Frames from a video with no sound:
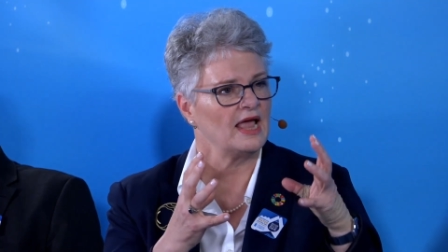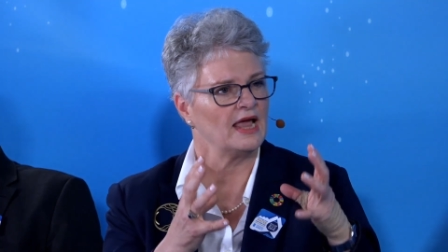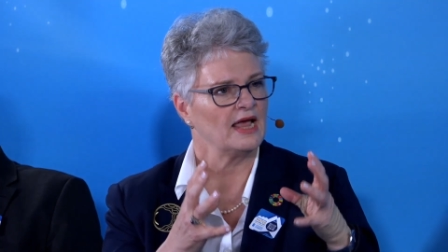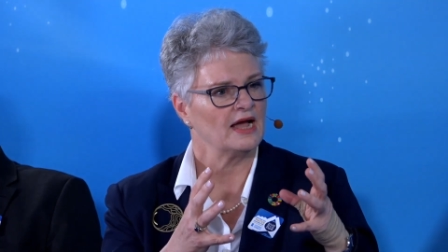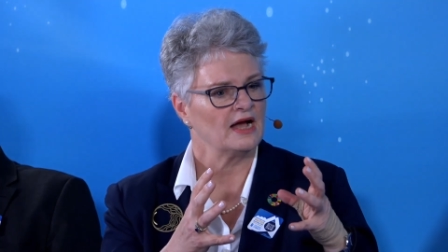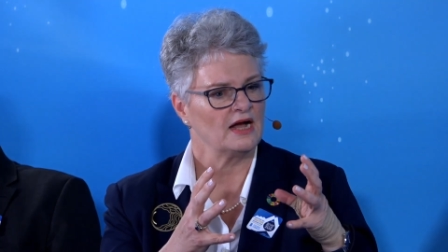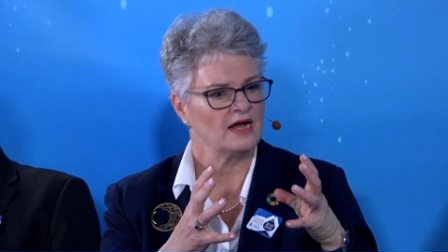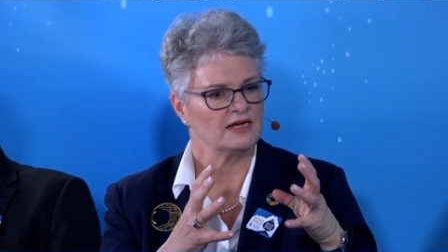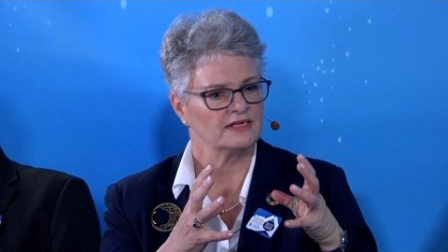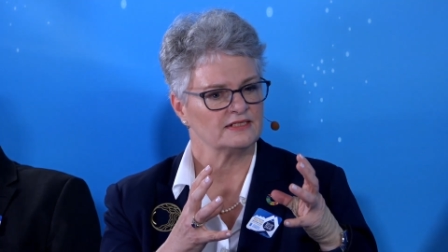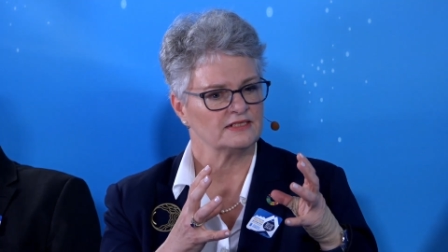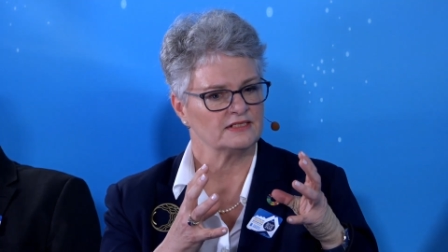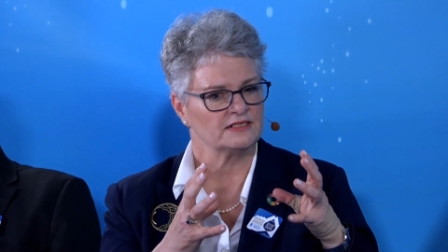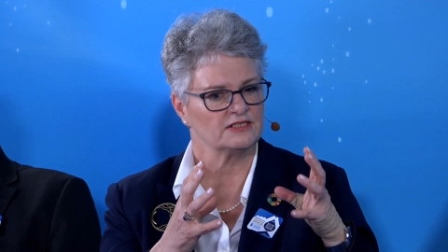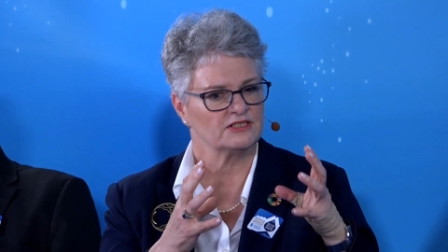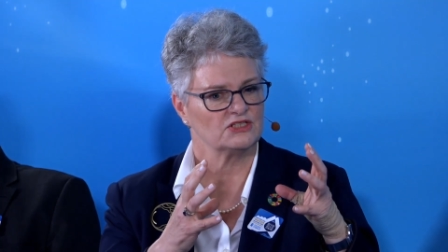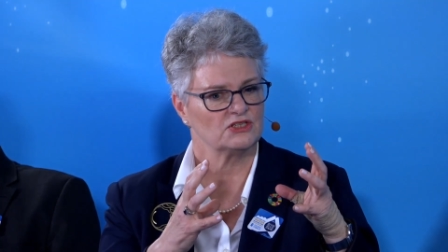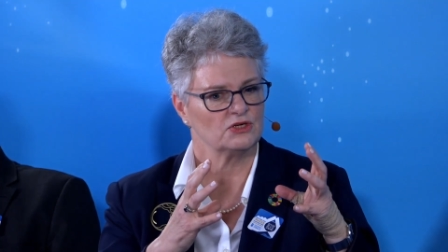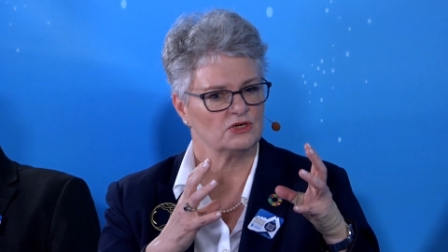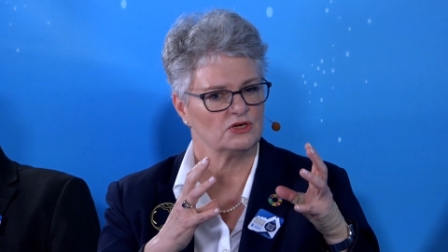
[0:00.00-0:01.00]

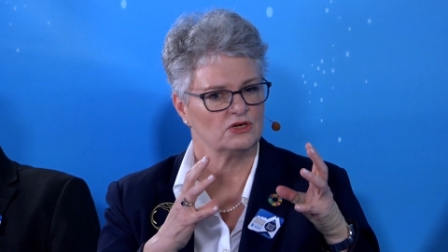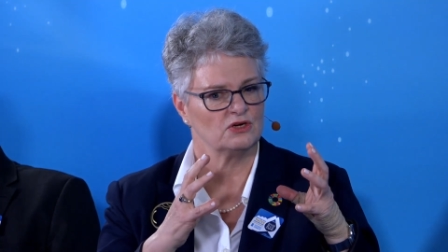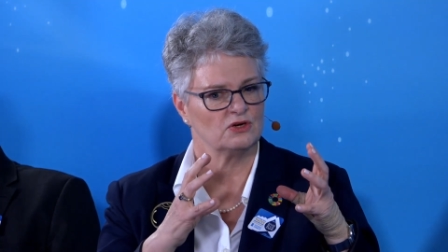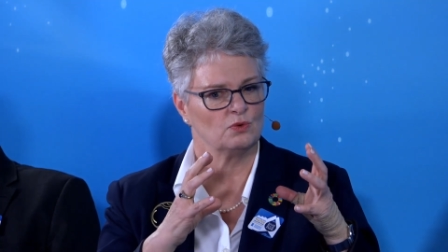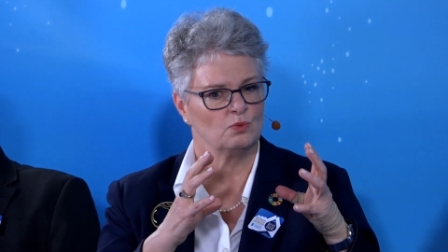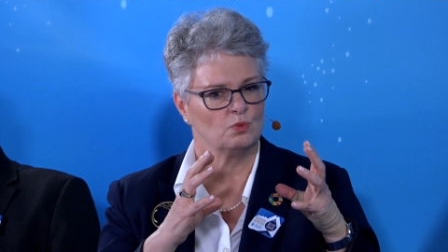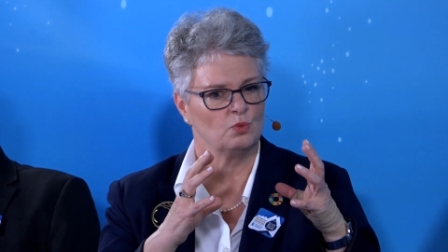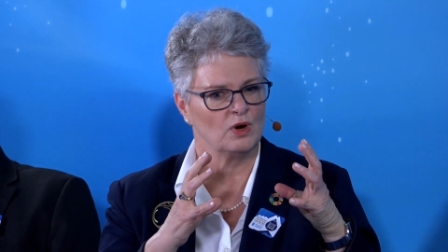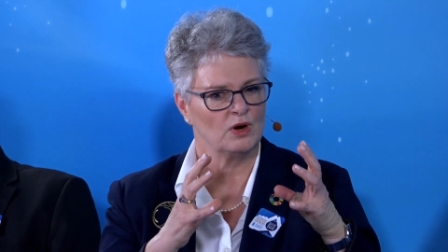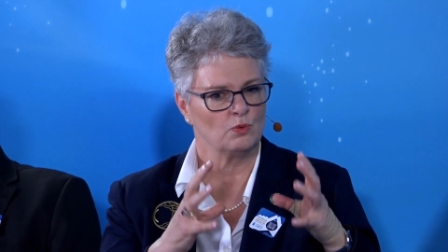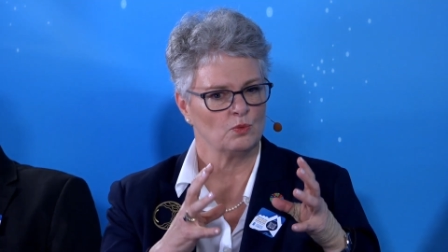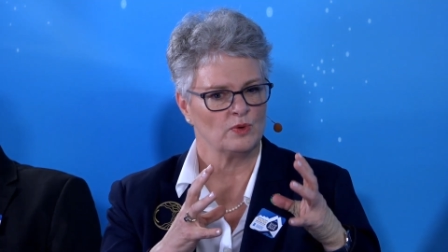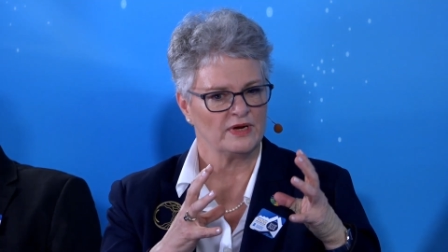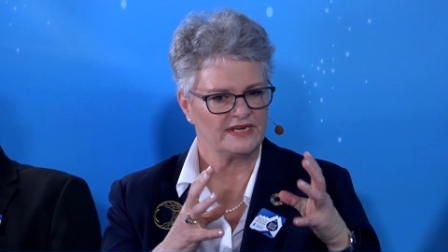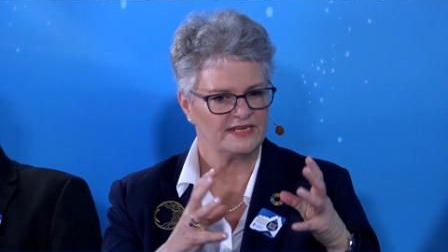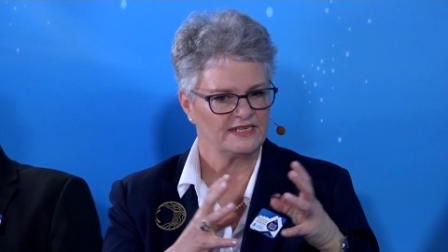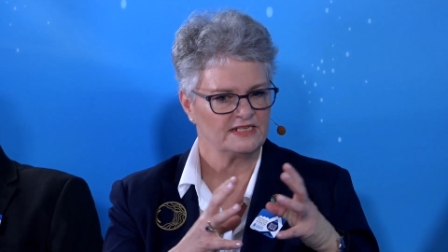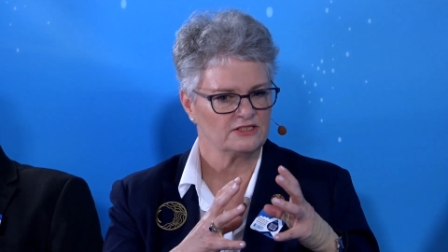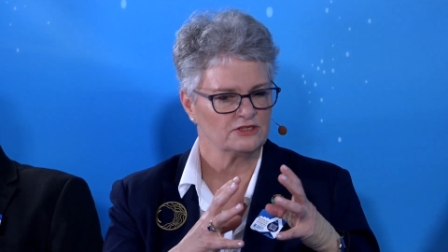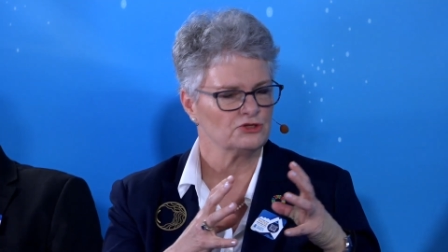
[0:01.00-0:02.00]
And what
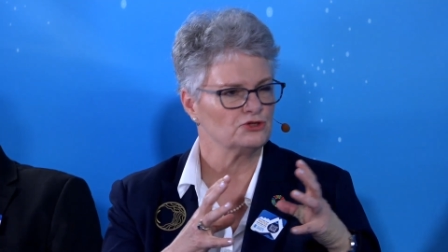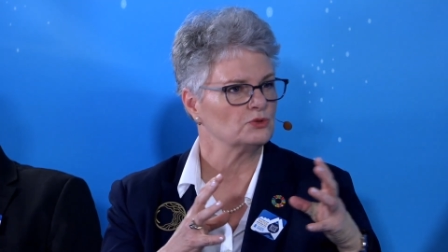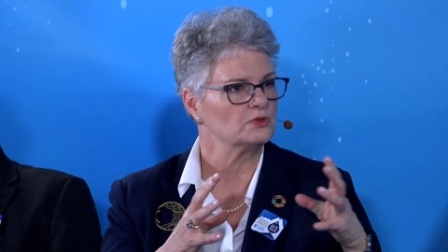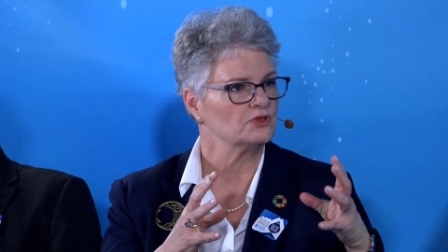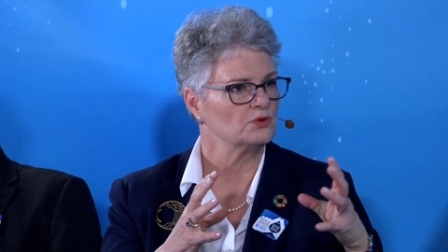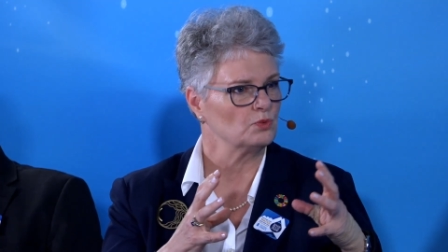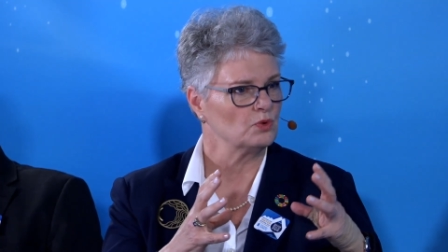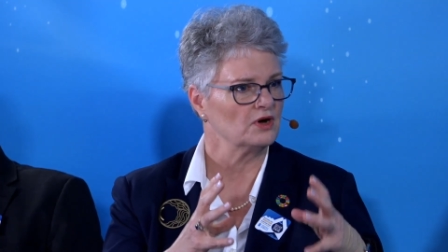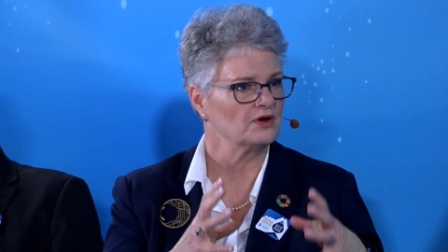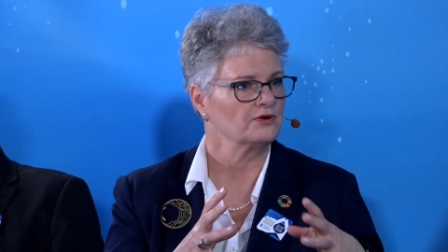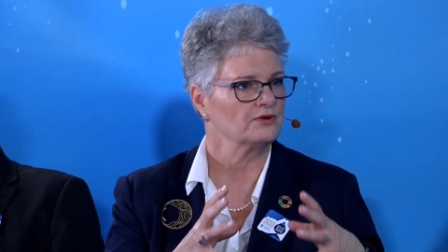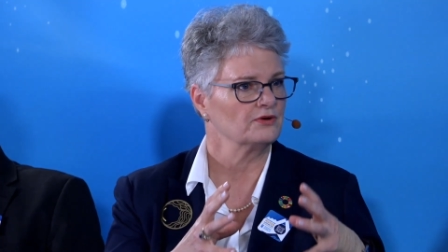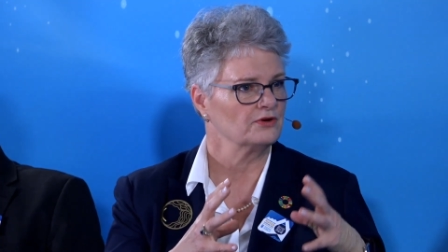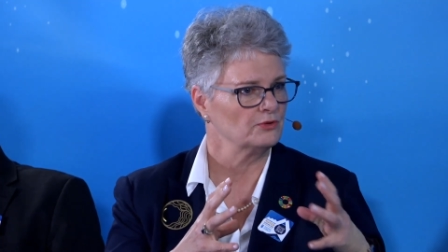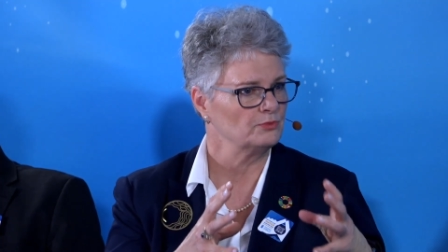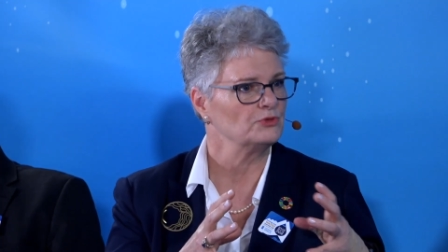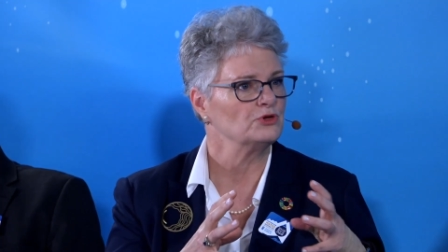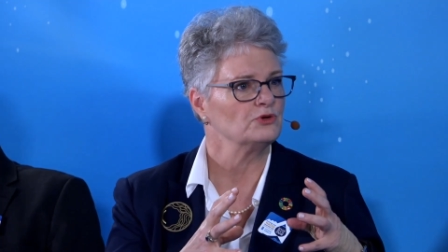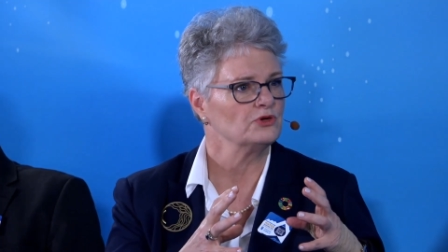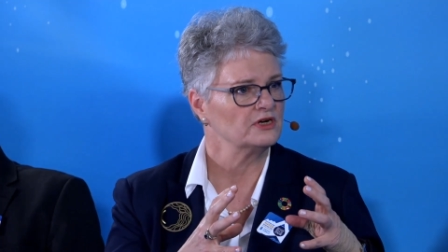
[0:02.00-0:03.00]
we need to do in the water
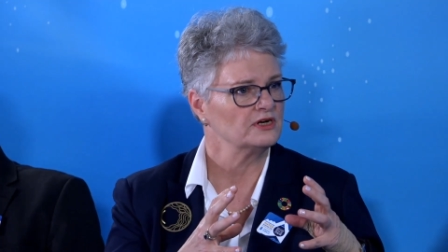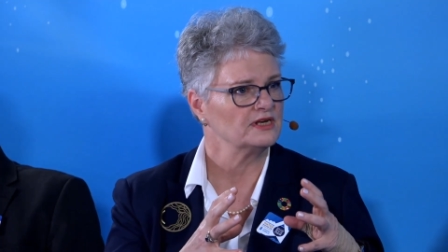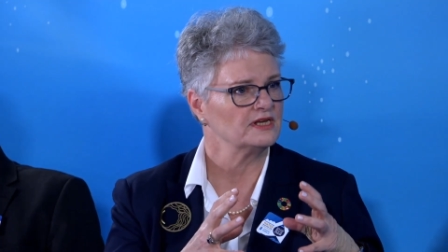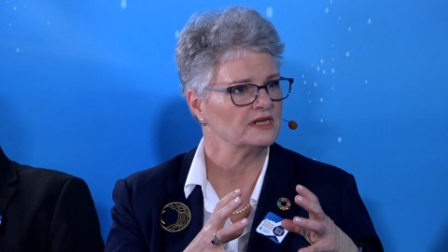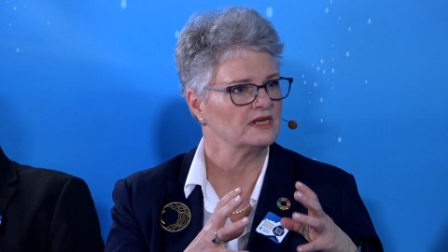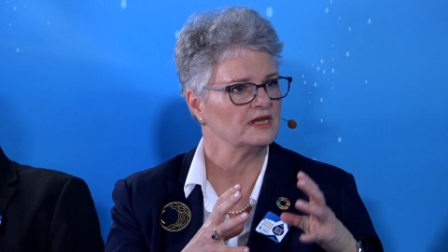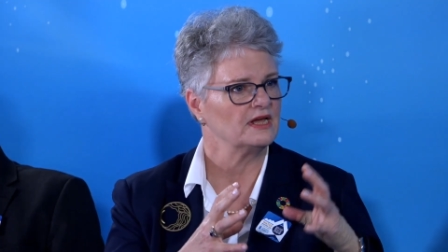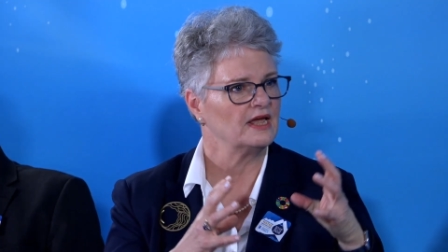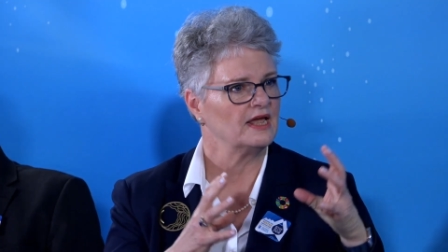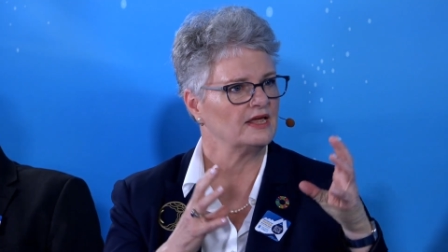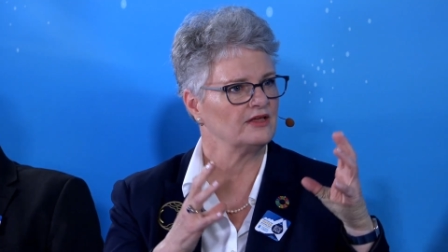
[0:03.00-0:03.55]
community